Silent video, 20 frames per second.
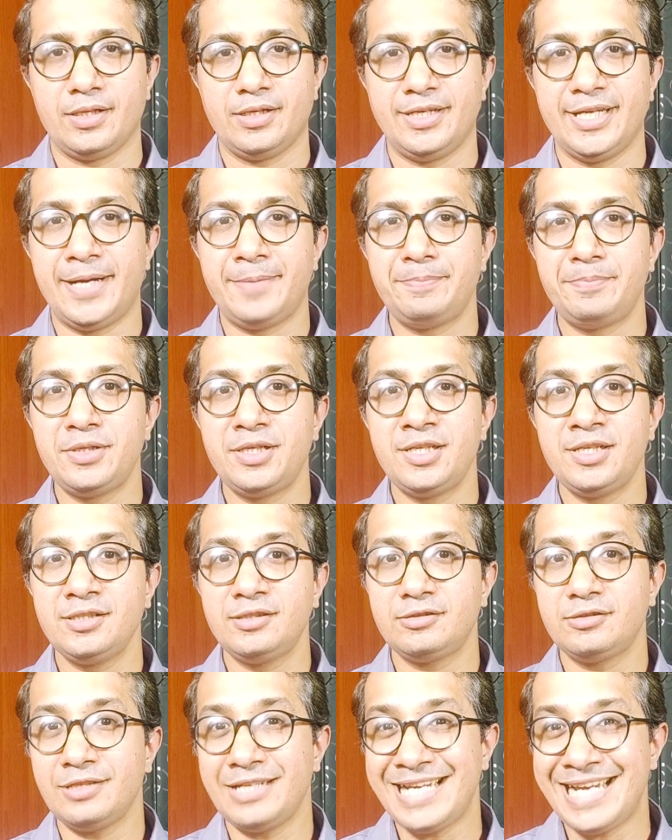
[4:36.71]

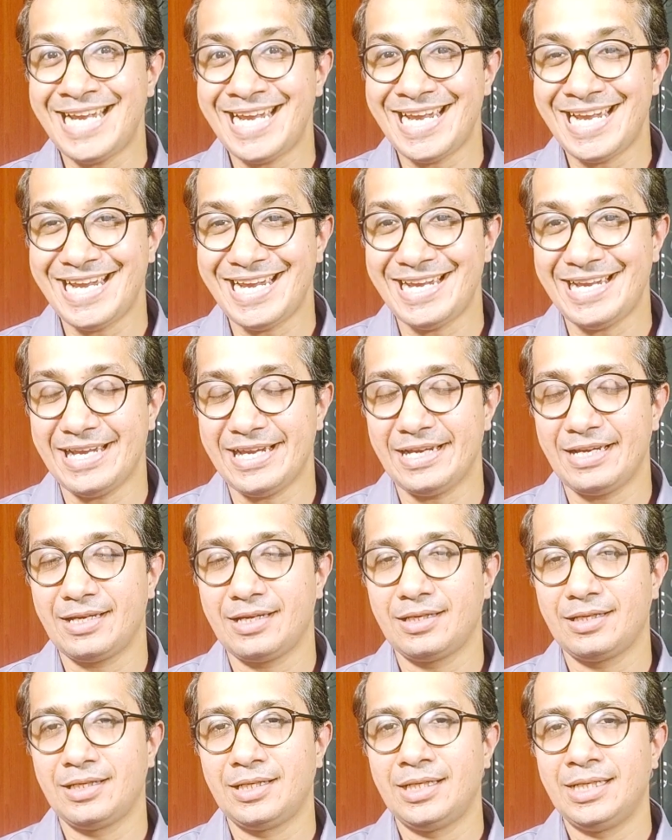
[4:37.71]
Number 3.
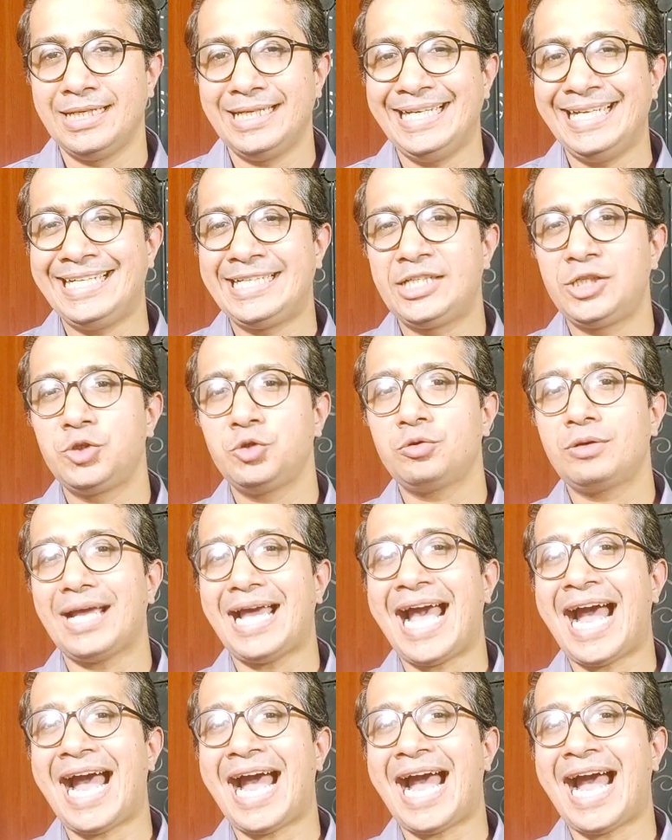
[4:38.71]
It took